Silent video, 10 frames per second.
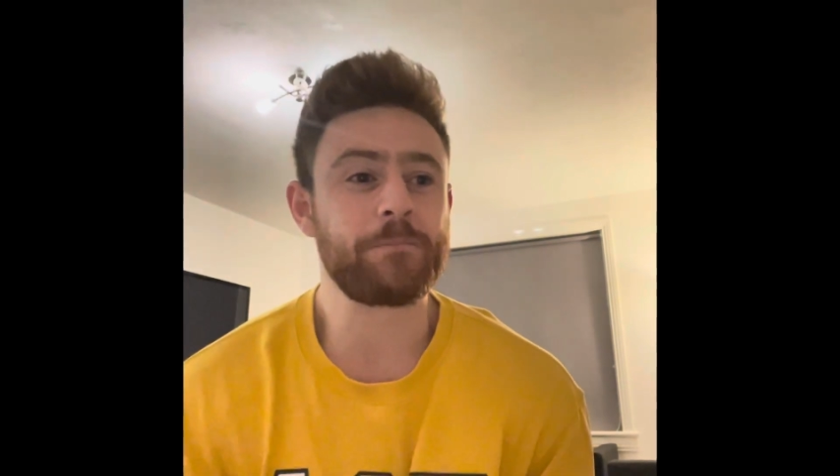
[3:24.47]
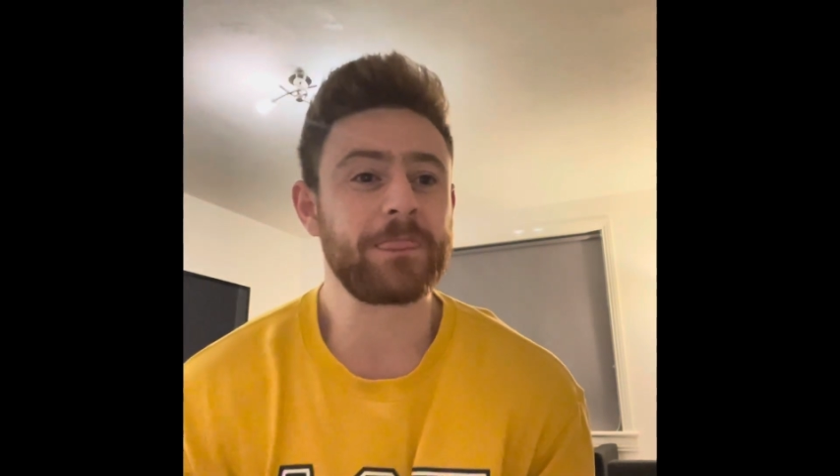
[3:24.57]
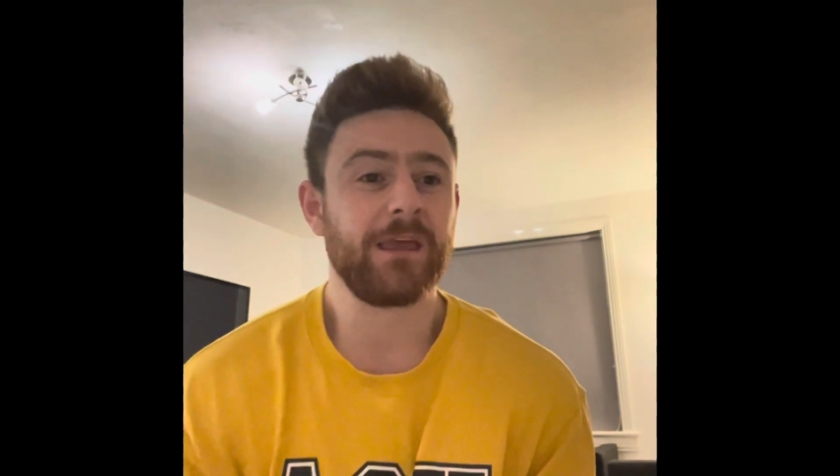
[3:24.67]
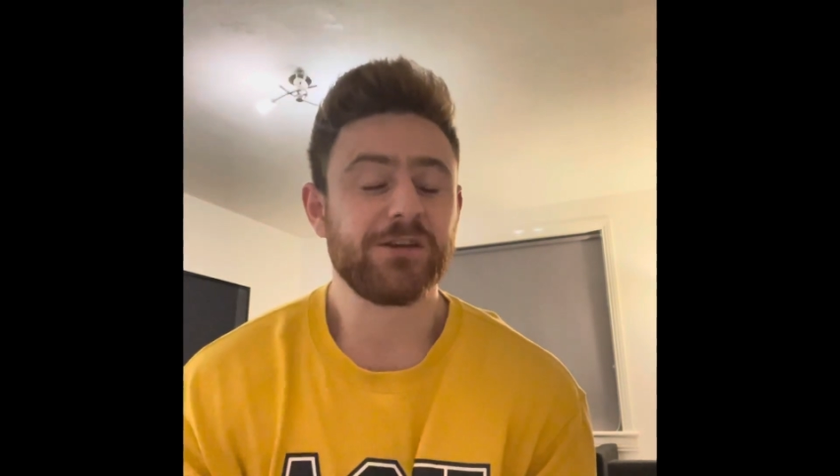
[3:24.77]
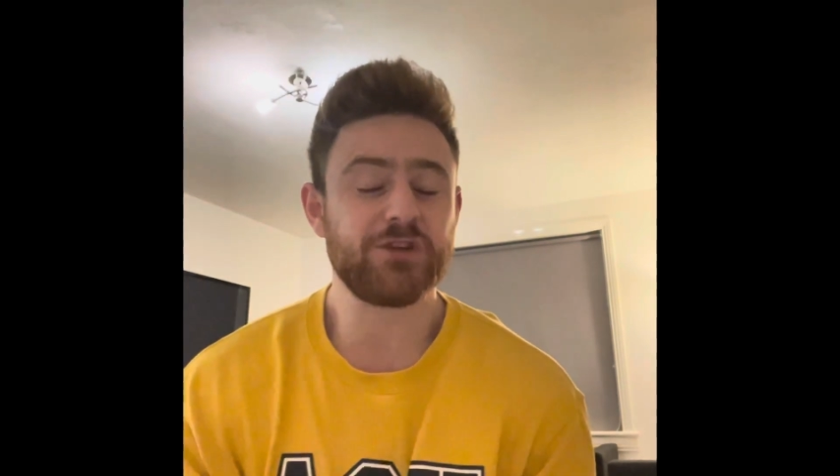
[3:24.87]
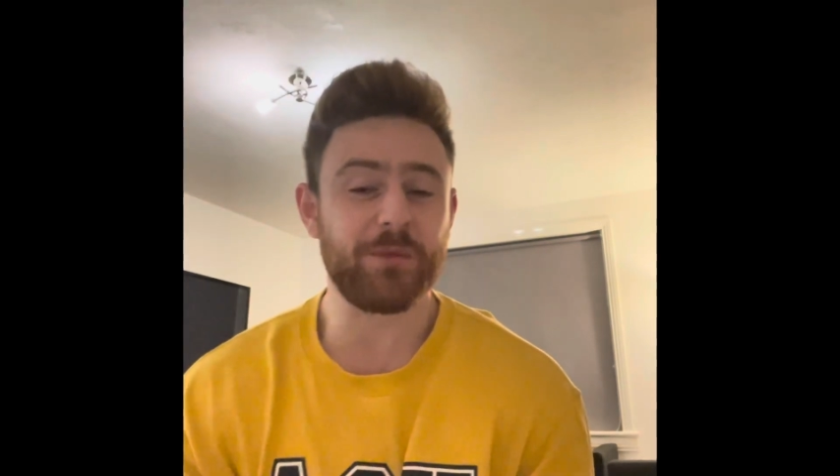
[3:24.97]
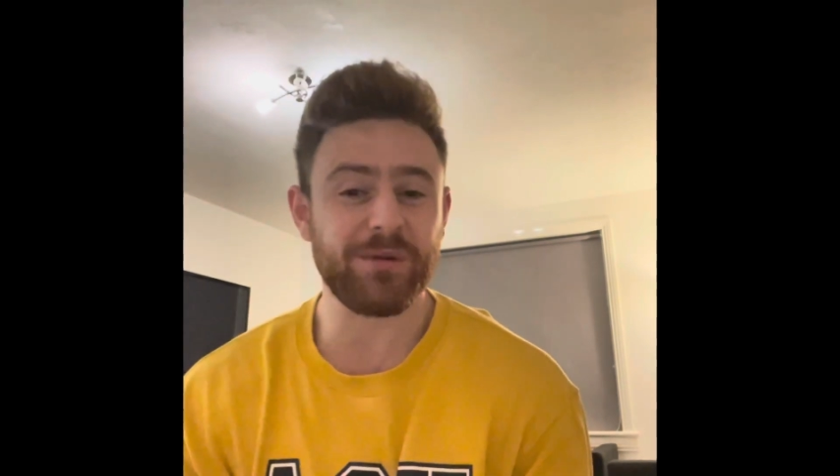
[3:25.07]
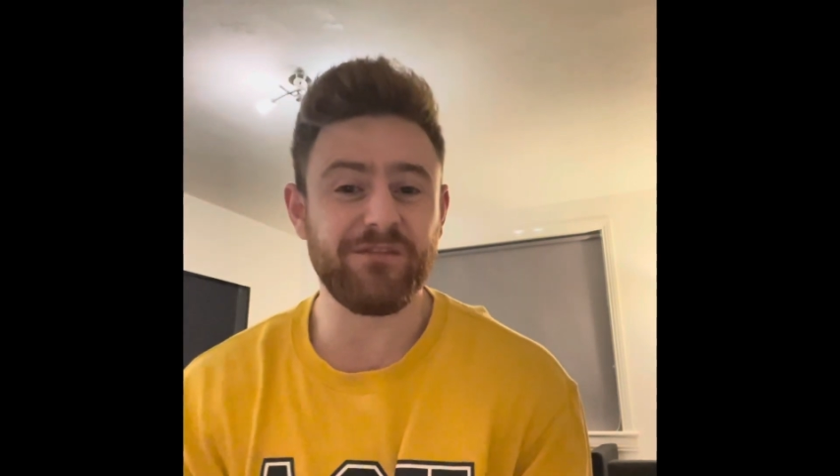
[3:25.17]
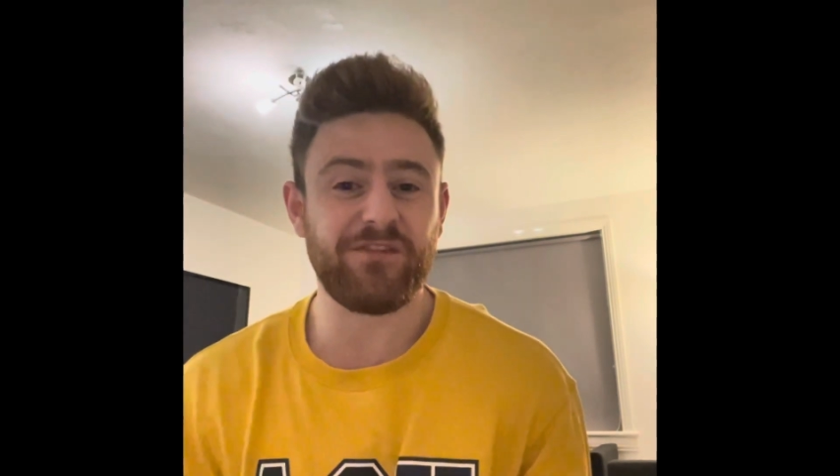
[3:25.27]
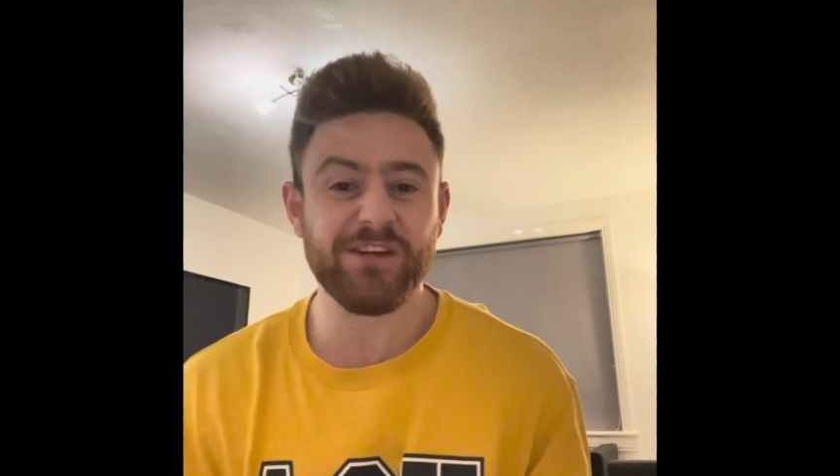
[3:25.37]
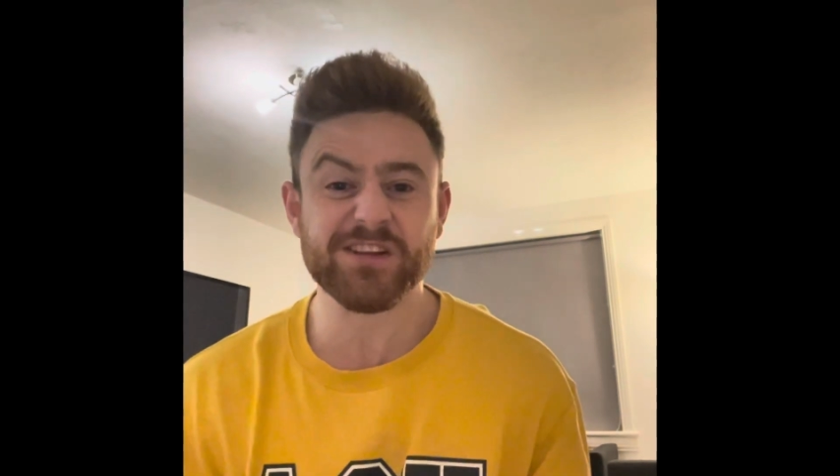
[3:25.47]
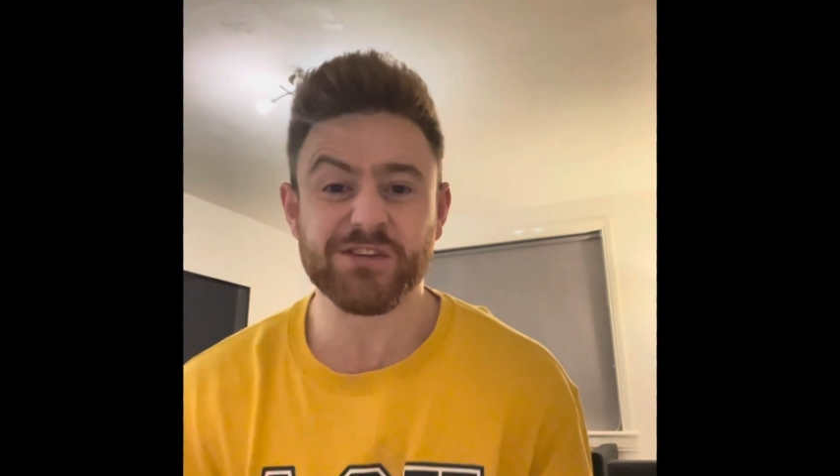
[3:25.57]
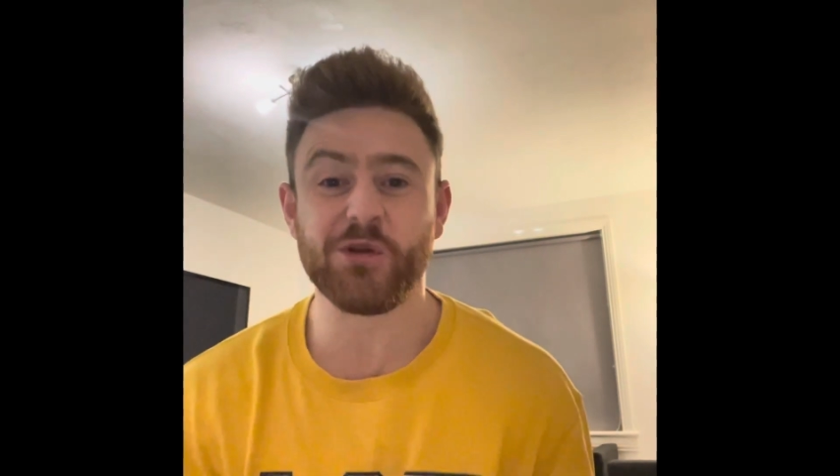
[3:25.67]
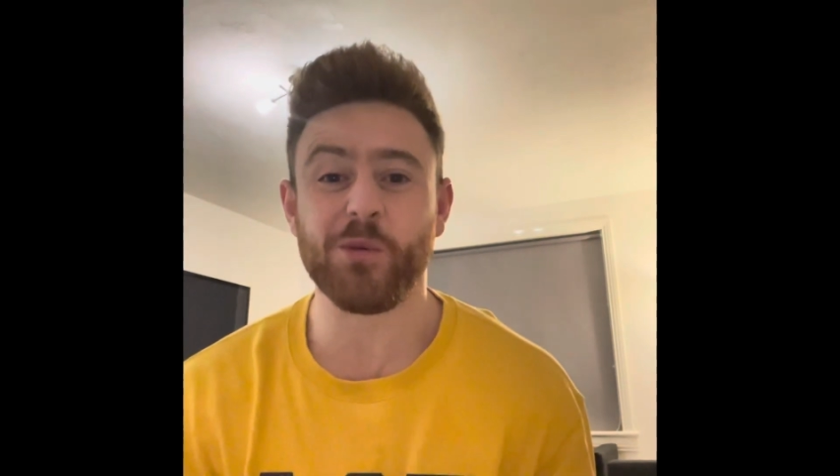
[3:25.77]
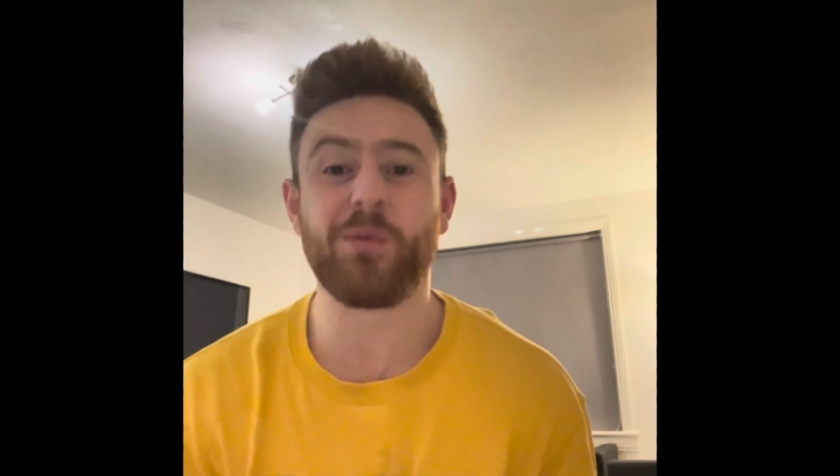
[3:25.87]
it's not been feeling
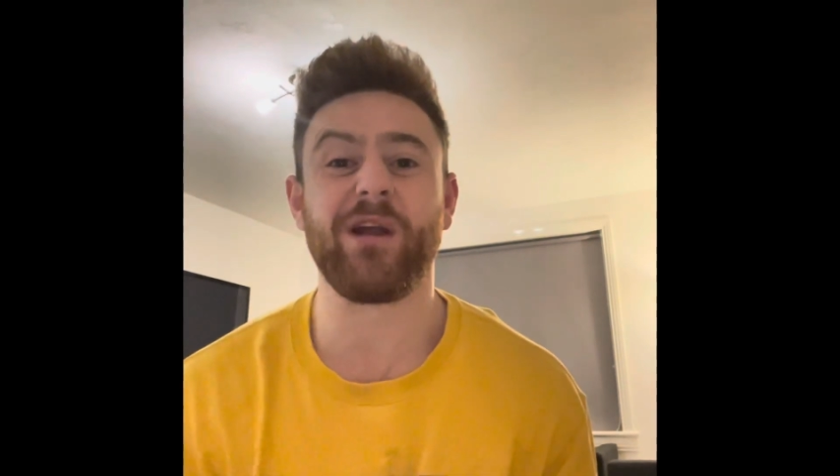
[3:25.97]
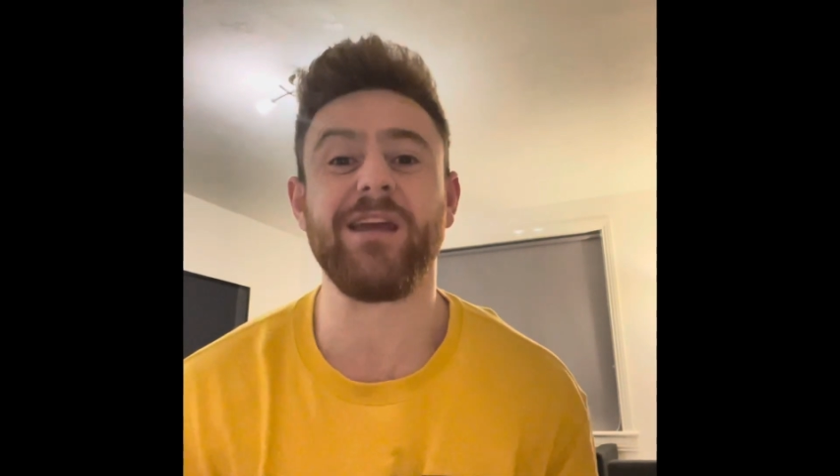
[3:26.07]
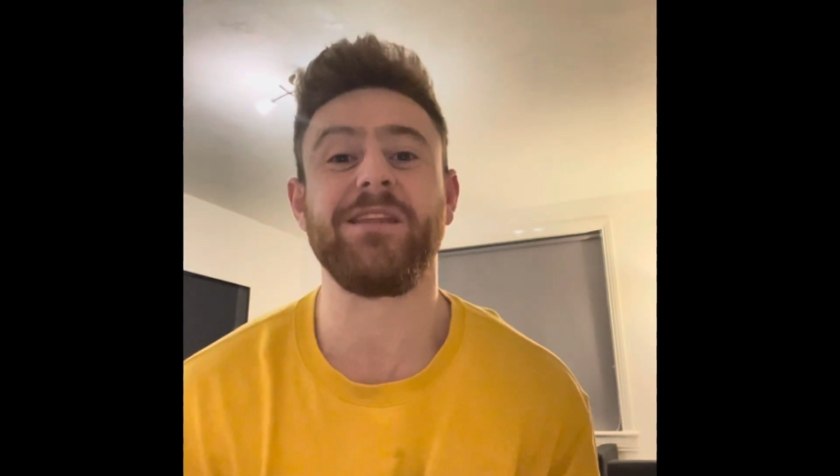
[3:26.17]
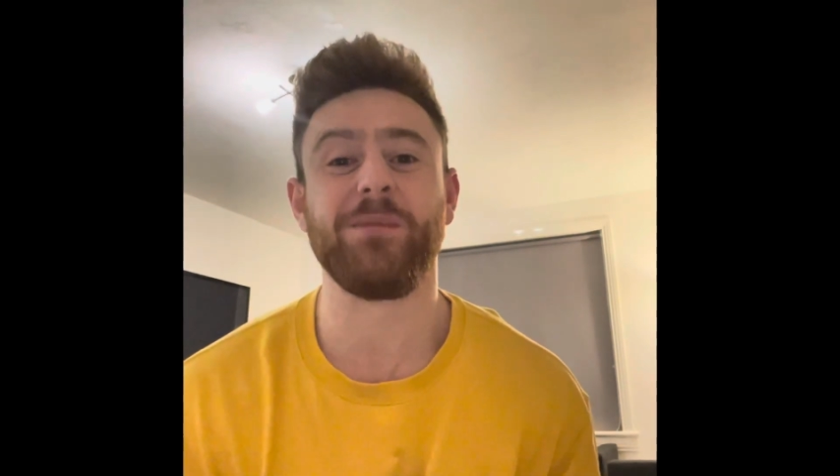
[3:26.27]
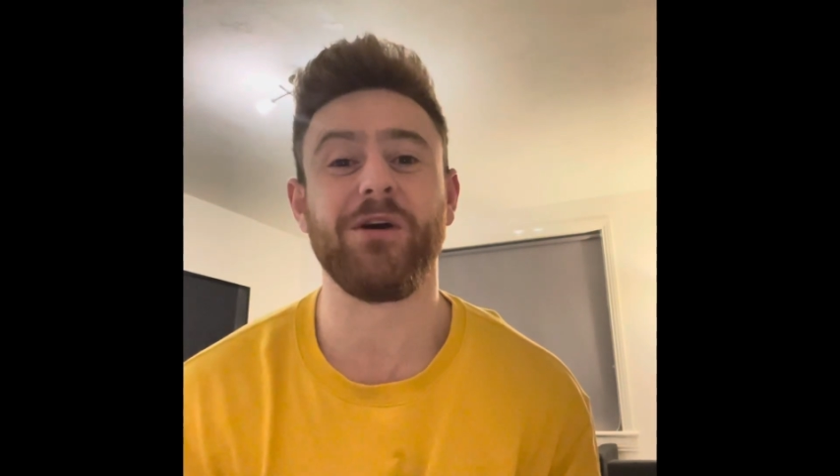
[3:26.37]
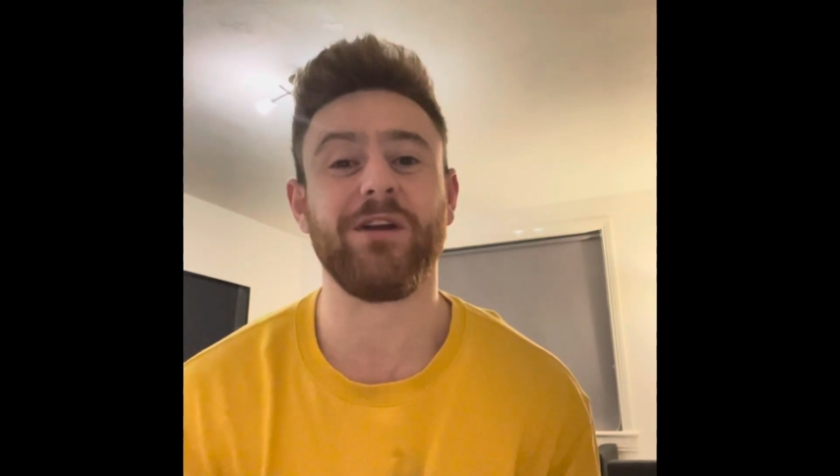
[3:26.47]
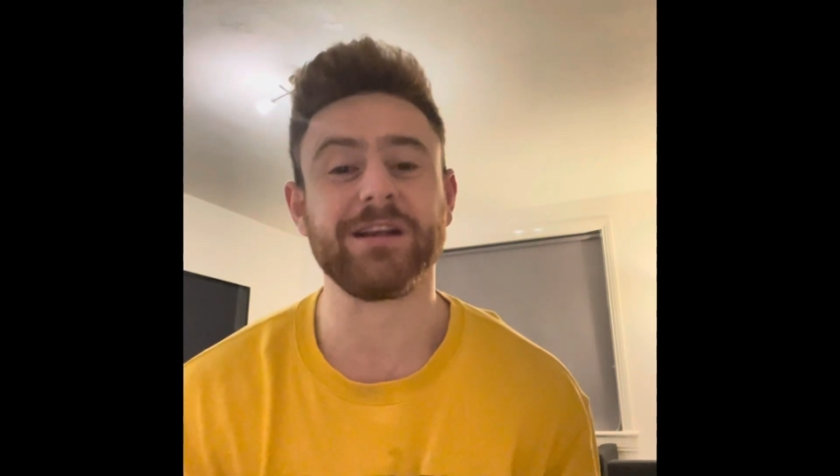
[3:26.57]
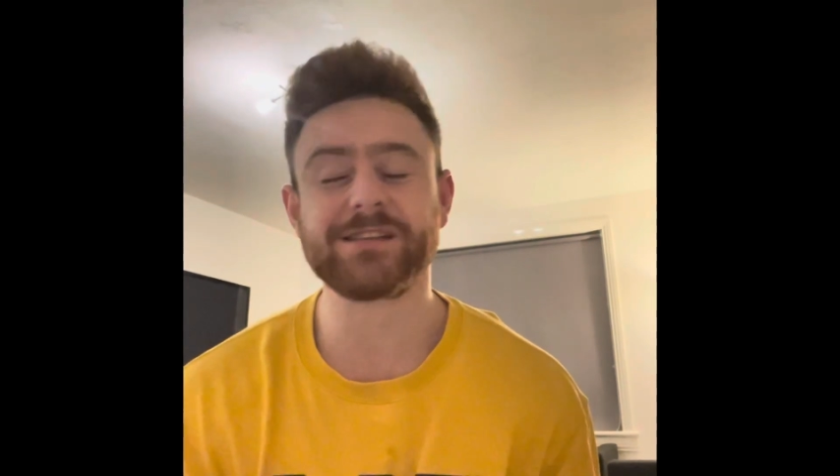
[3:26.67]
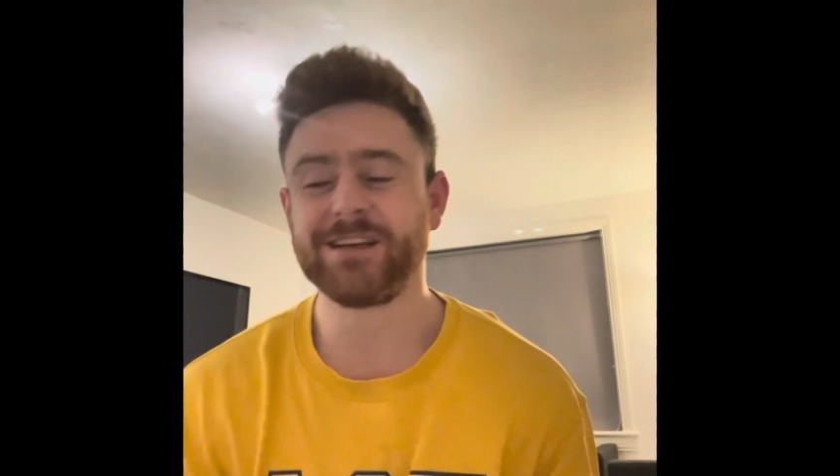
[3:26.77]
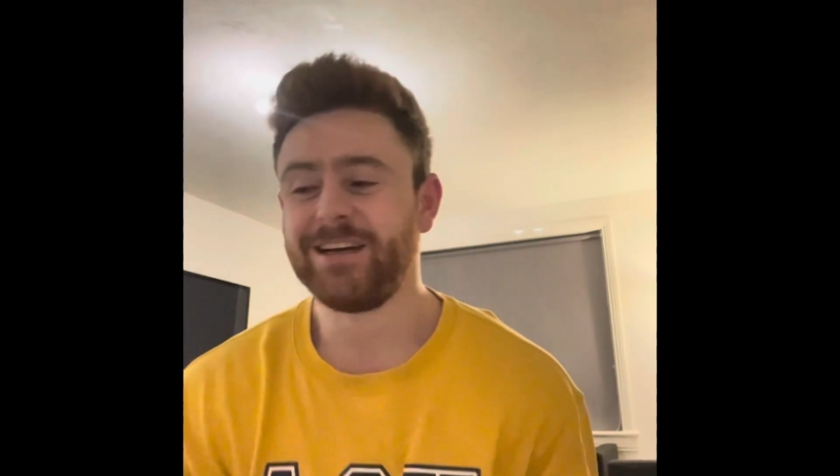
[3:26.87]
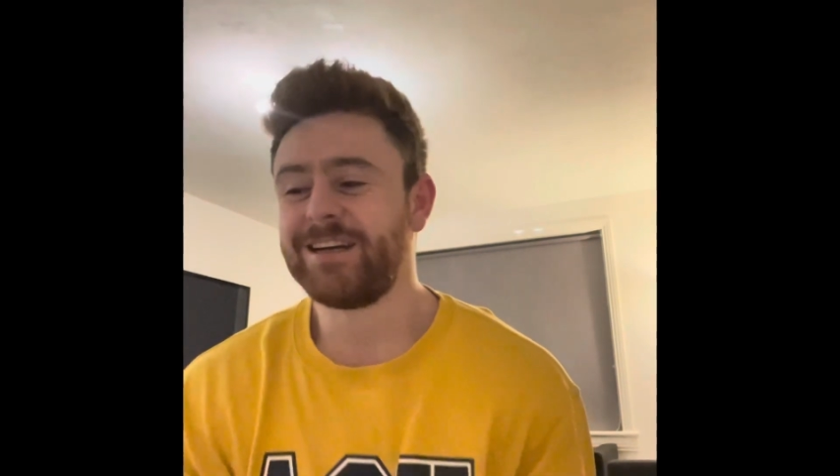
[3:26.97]
too pretty to be honest.